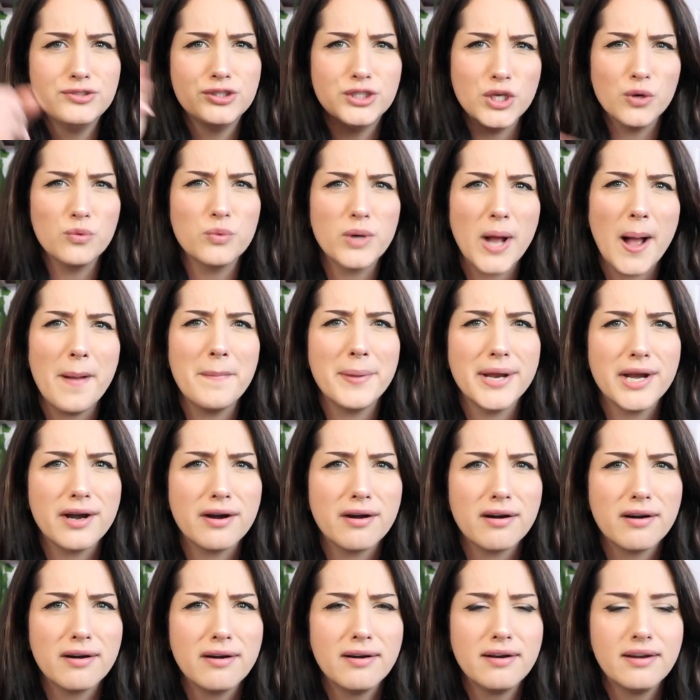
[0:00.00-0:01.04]
Don't come
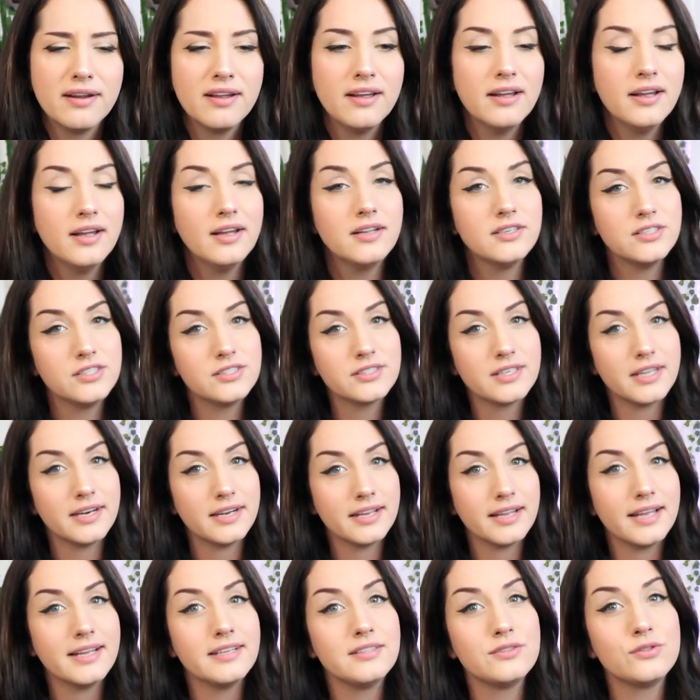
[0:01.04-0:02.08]
here. Just
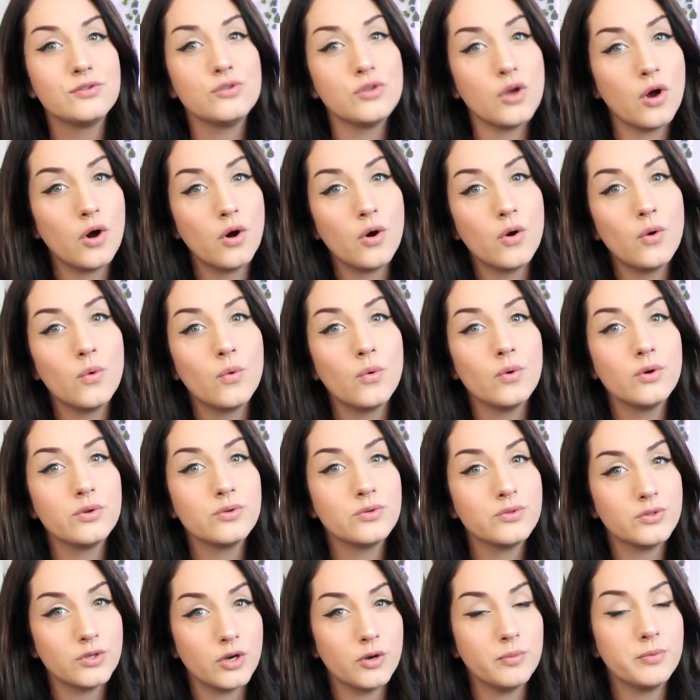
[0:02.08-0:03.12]
kidding. It's so,
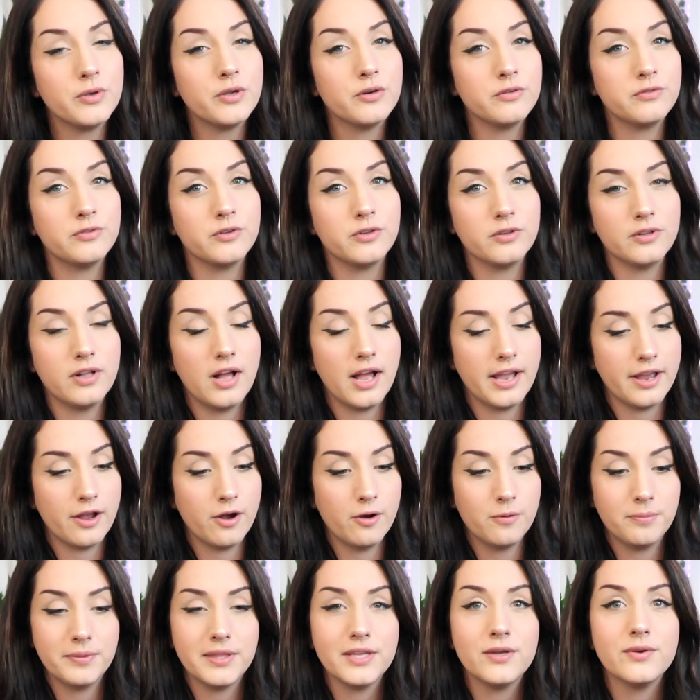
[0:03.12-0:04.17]
so beautiful. I
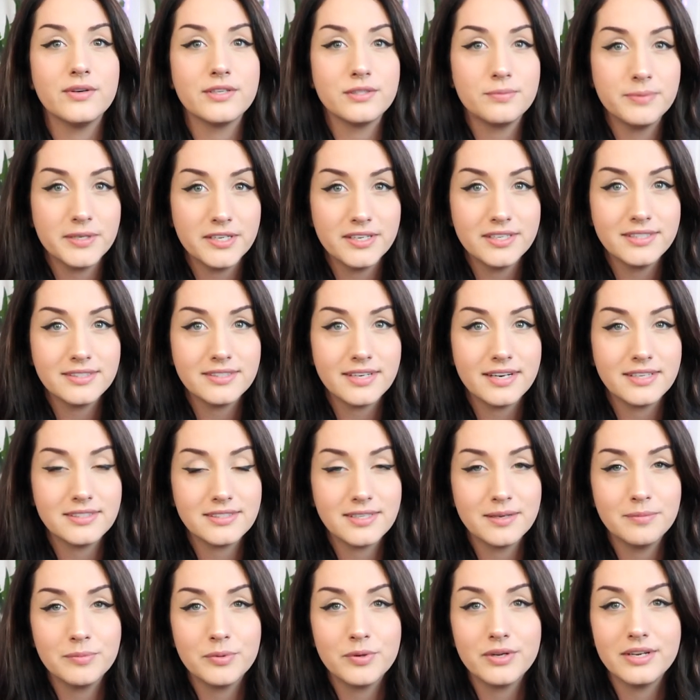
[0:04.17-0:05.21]
hope that you experience it at
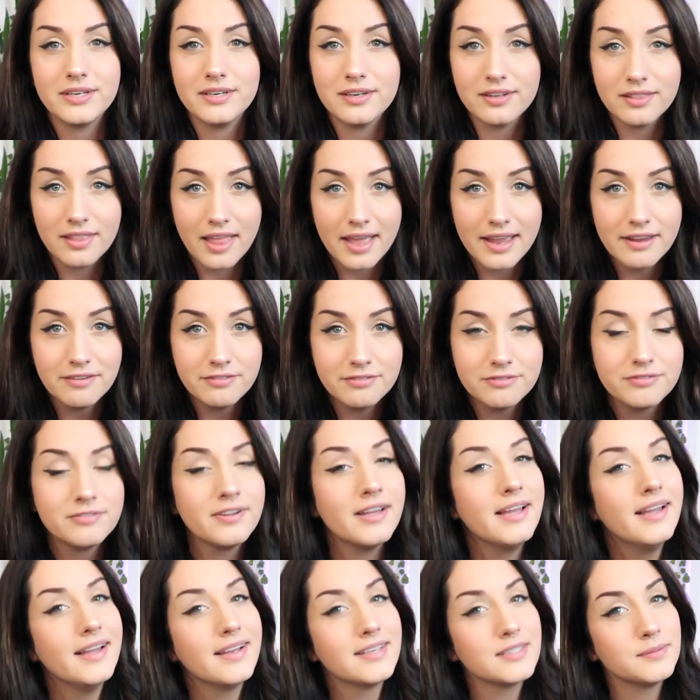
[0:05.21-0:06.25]
some point in your life,
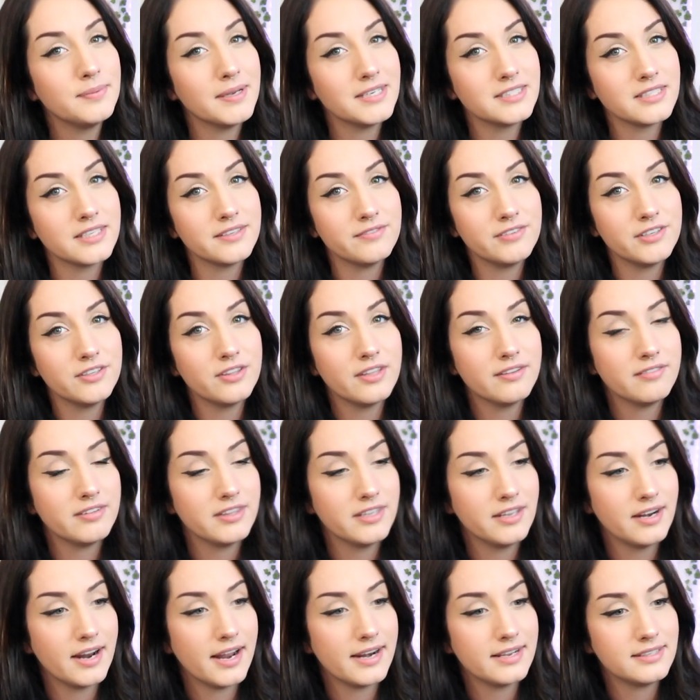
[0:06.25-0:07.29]
especially if you live in
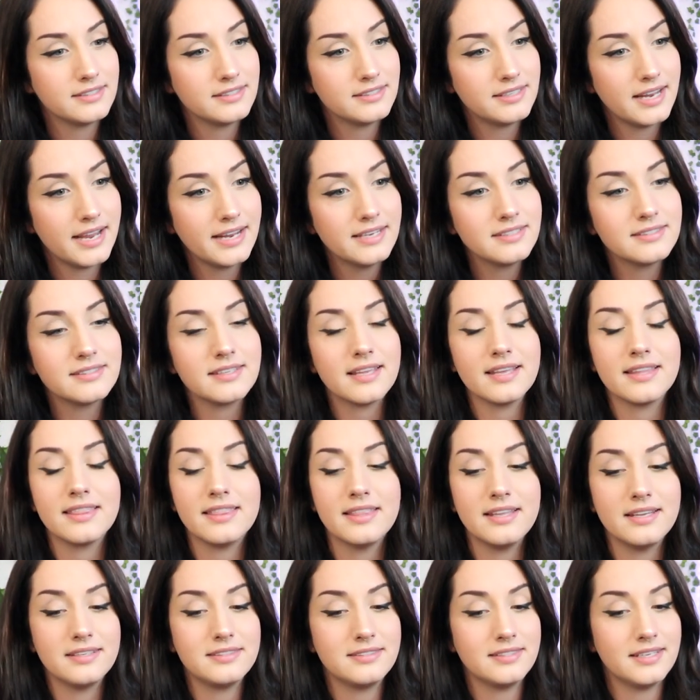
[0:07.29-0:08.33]
the United States.
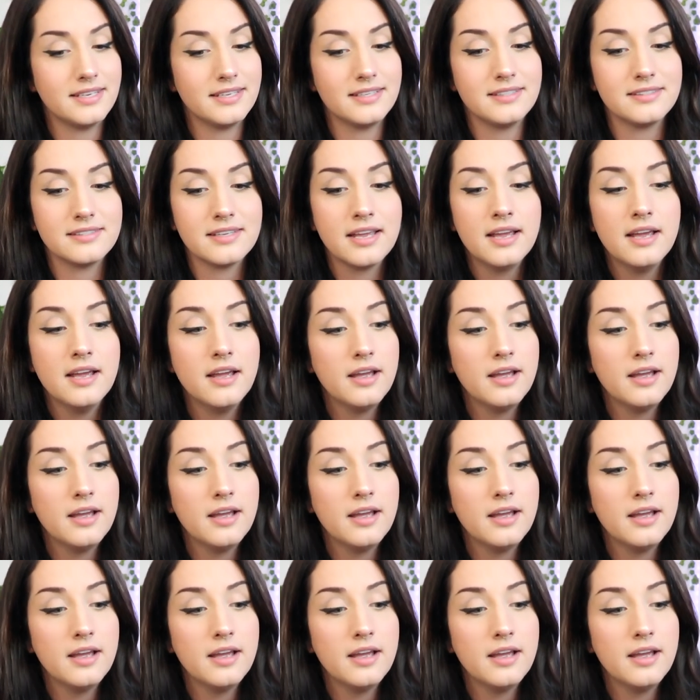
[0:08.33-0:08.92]
Like, this is